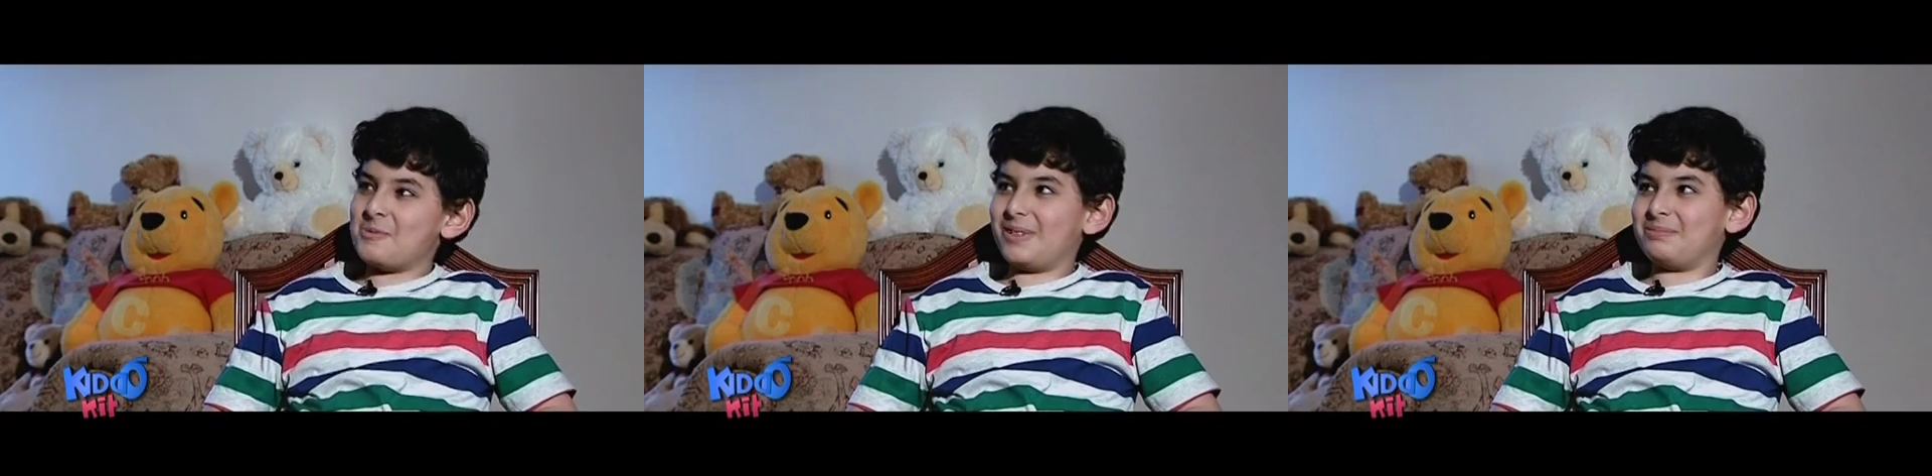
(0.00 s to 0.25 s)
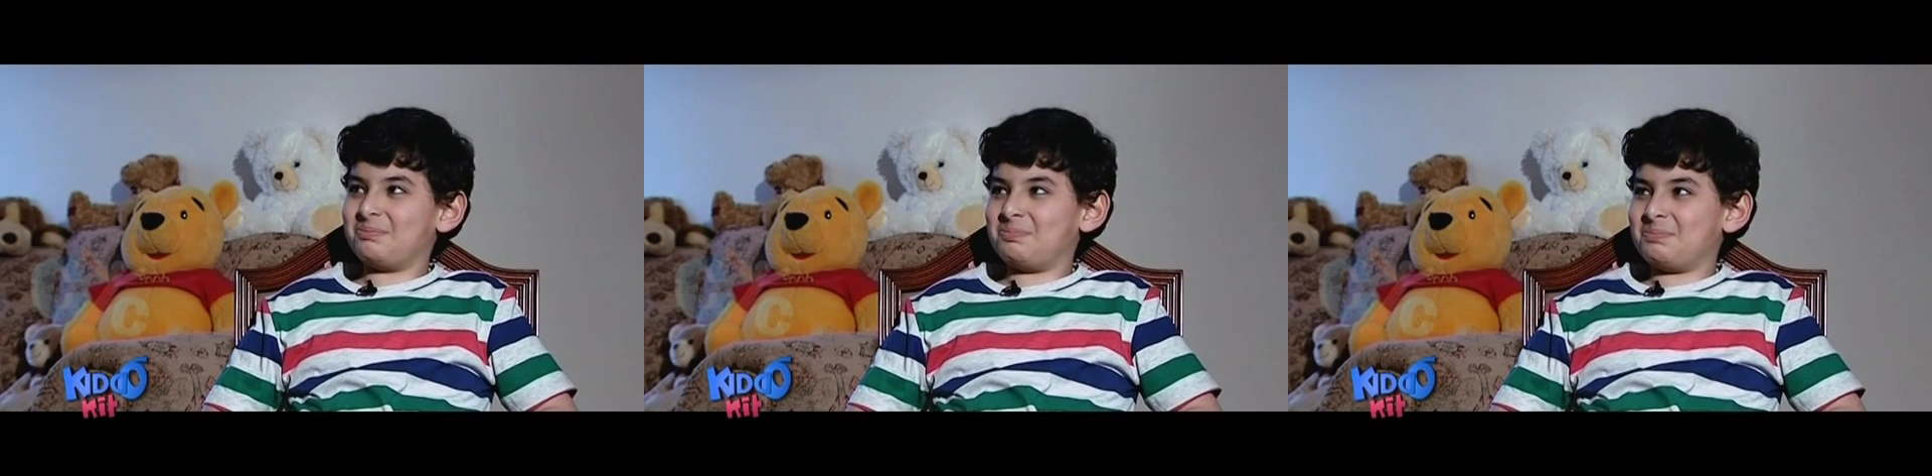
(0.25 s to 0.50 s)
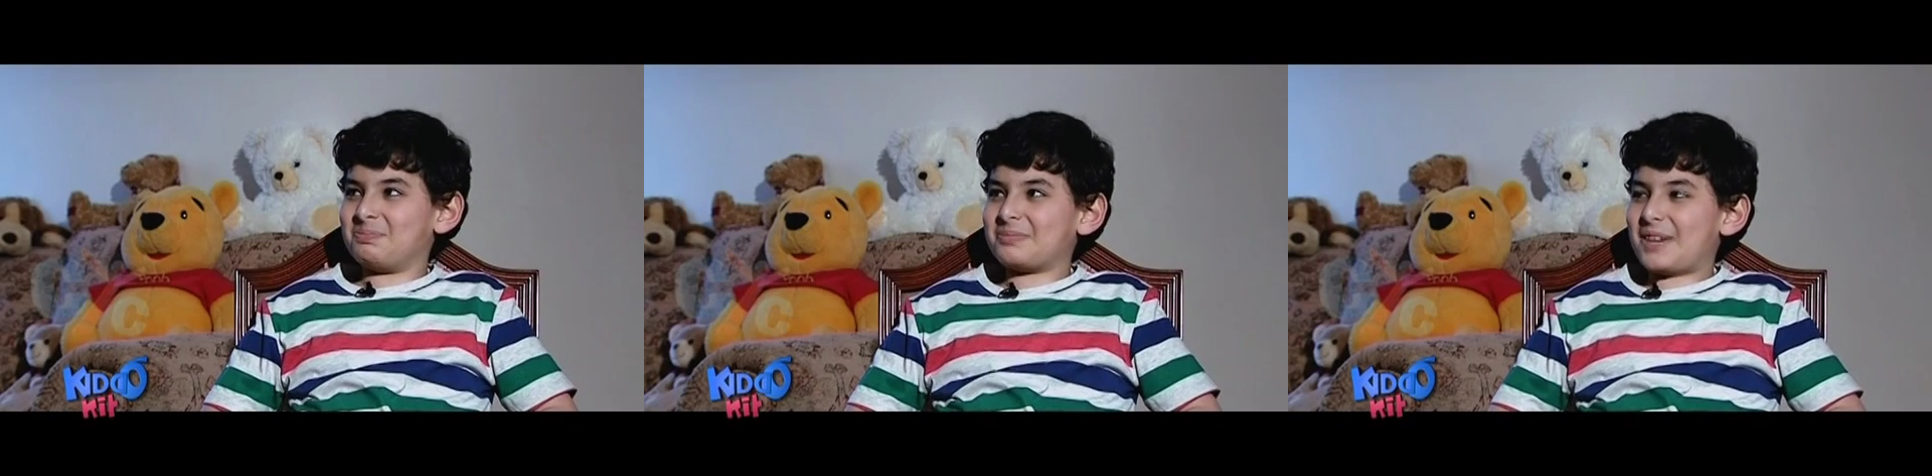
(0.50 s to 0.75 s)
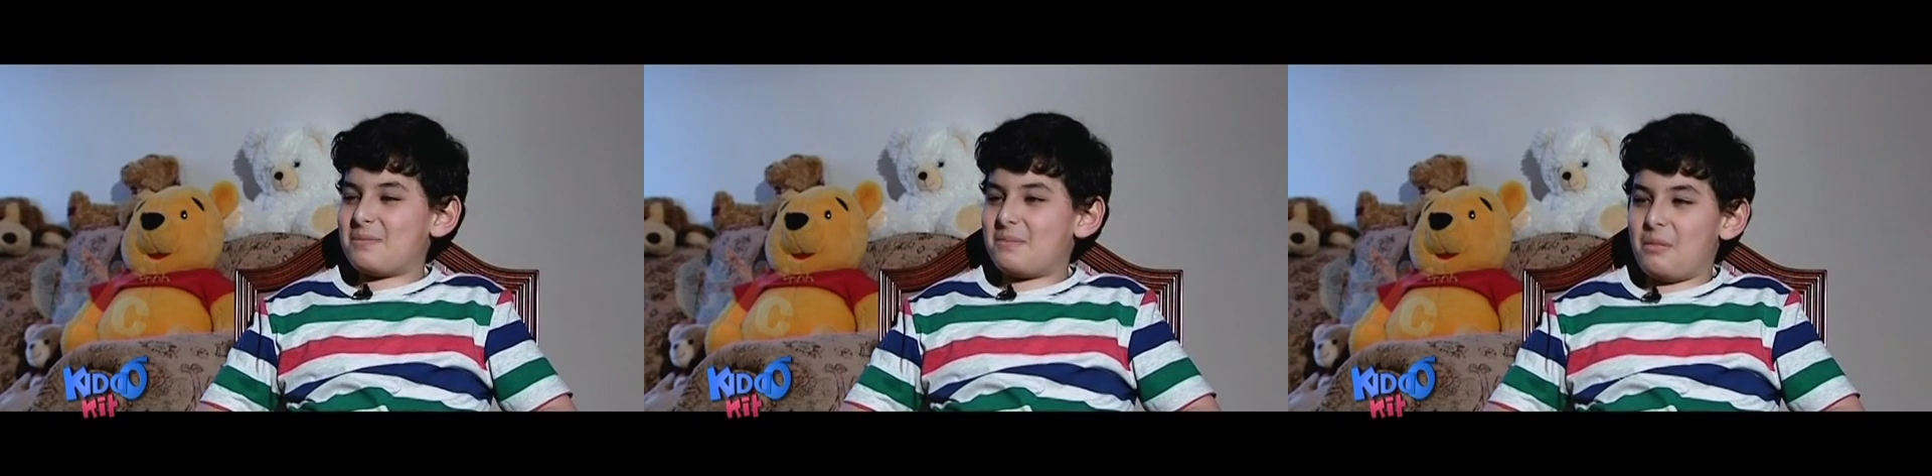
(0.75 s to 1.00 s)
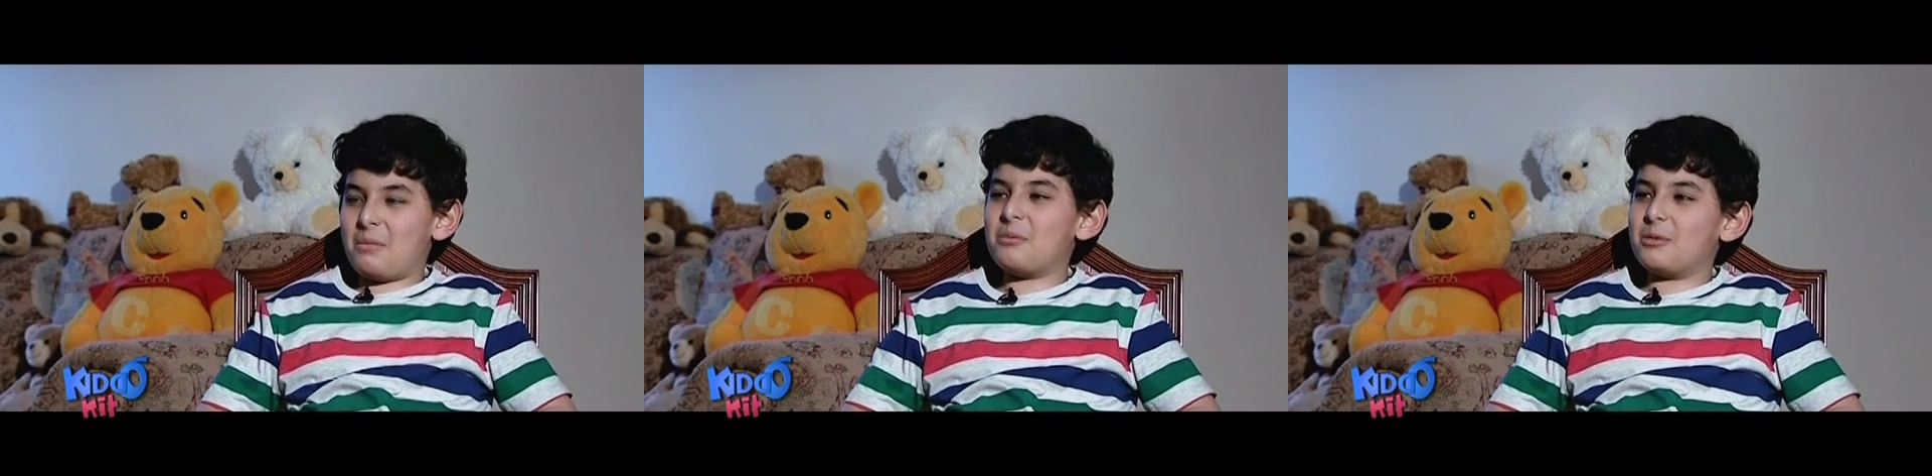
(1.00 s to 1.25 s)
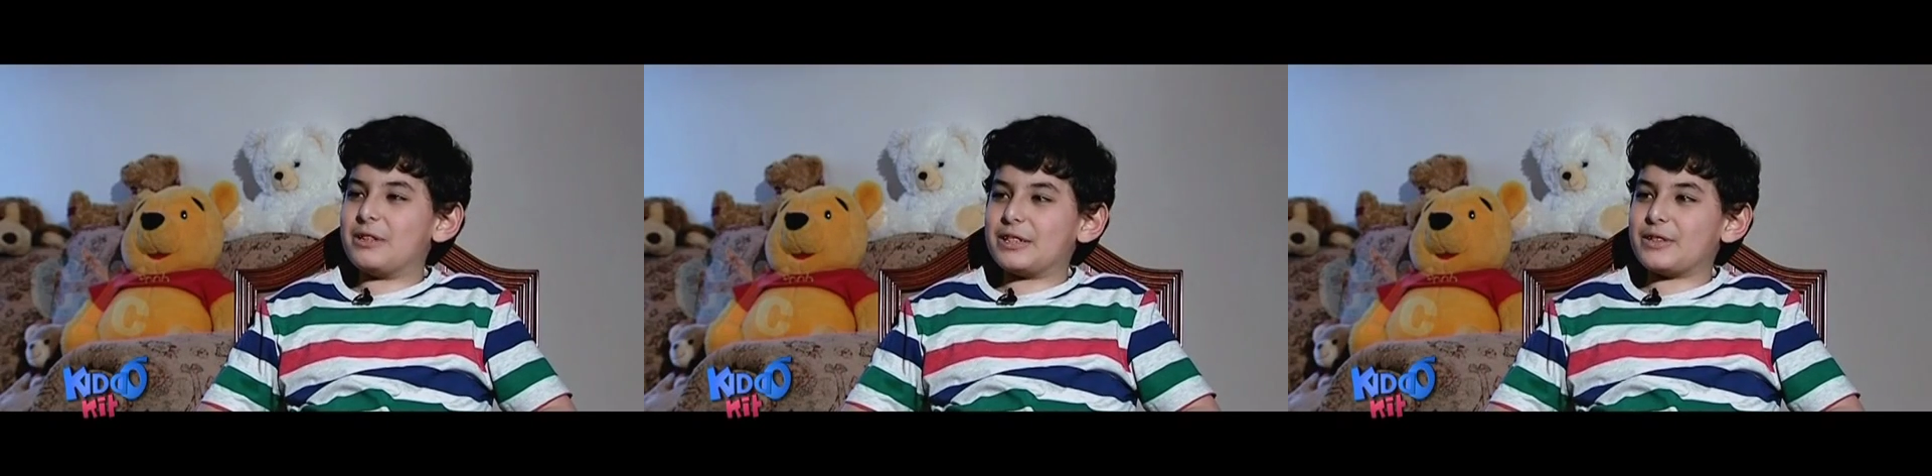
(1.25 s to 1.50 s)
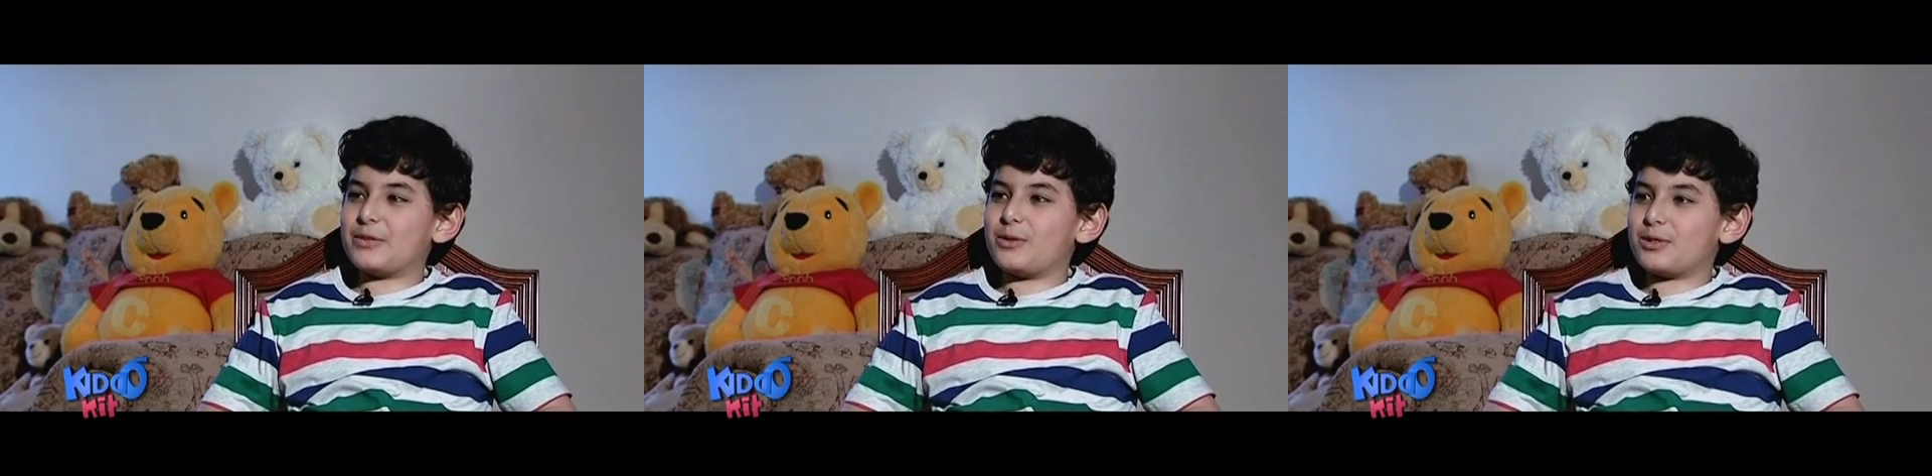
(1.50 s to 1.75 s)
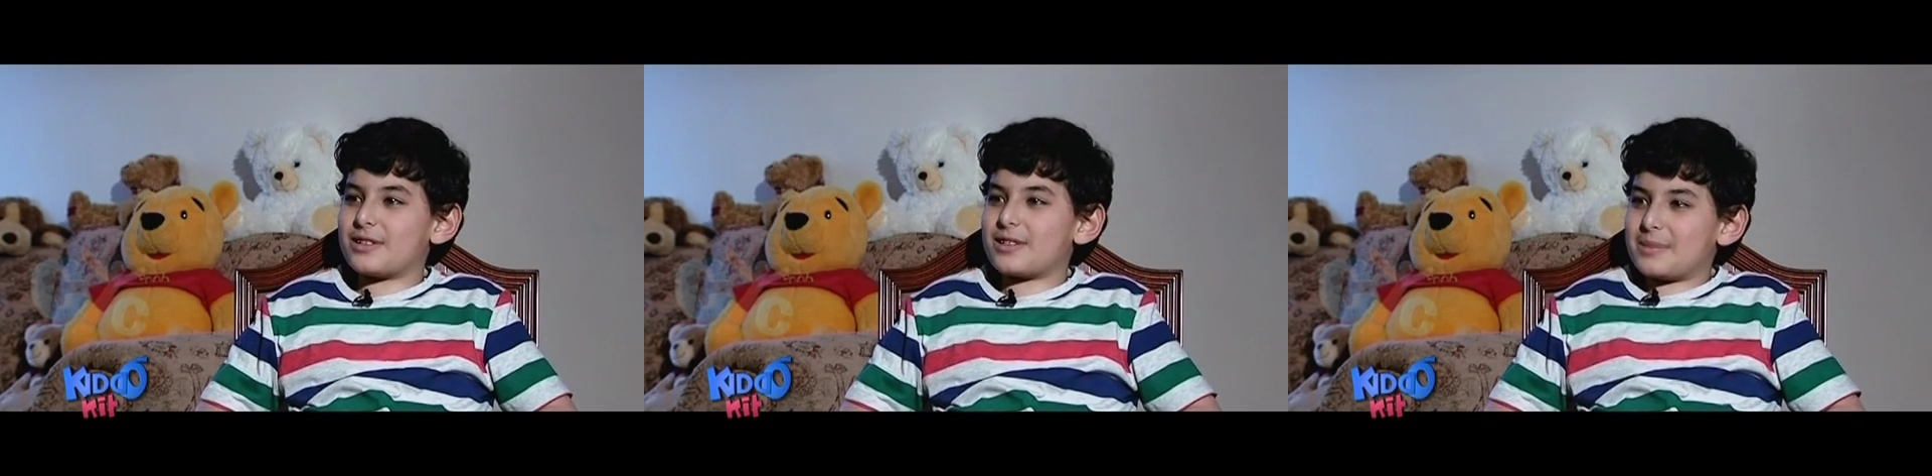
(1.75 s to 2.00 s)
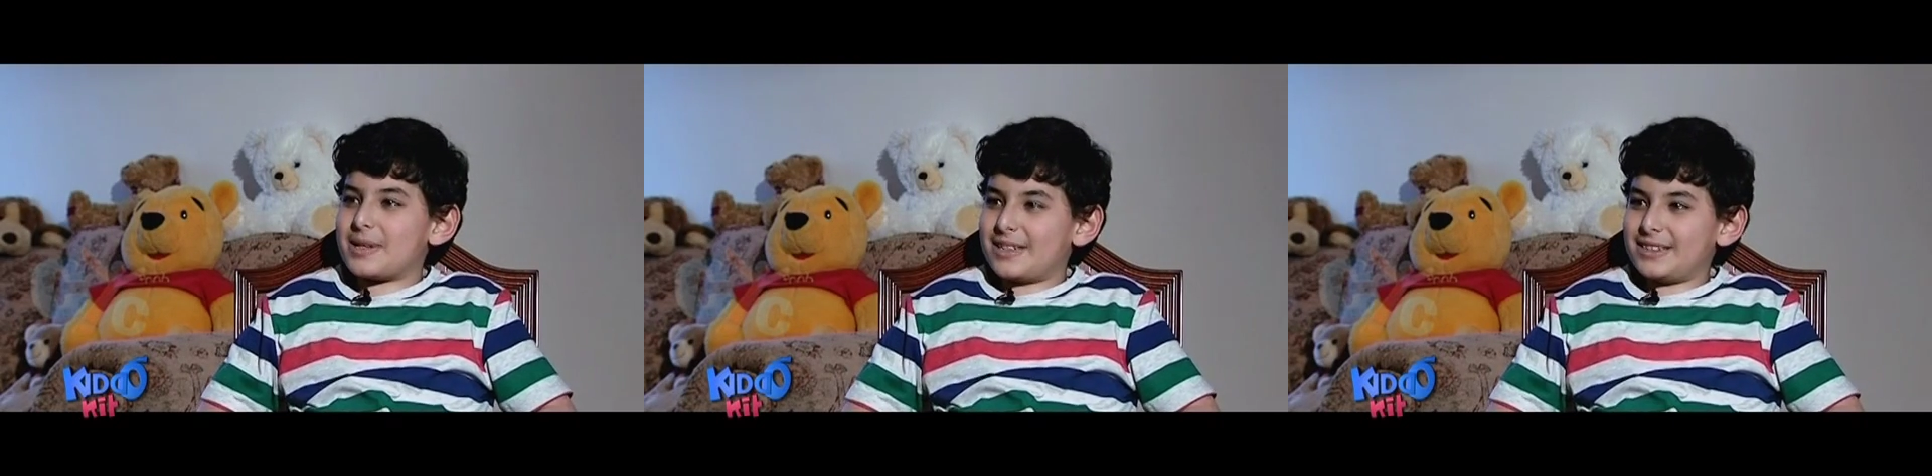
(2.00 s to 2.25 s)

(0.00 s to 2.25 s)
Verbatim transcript: but my mum always has forces me.